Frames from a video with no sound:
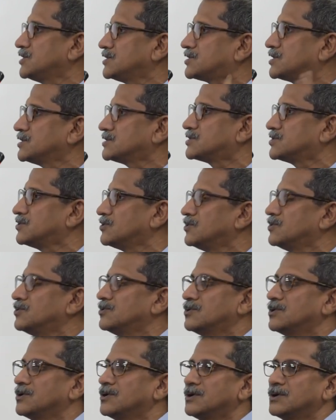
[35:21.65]
teaches
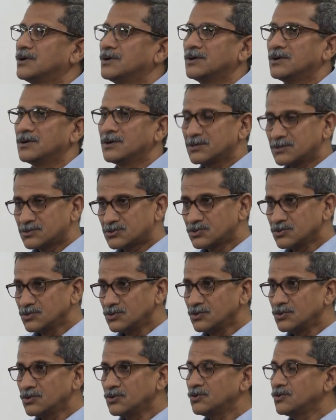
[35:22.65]
you
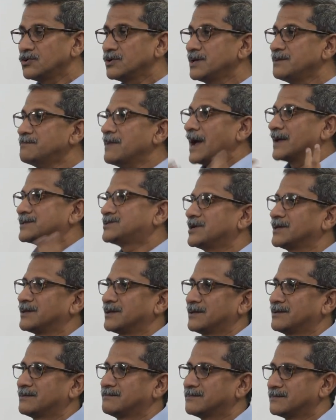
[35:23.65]
to
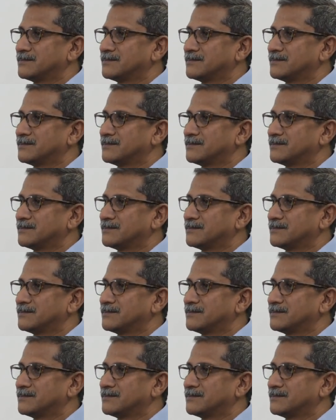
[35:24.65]
imagine.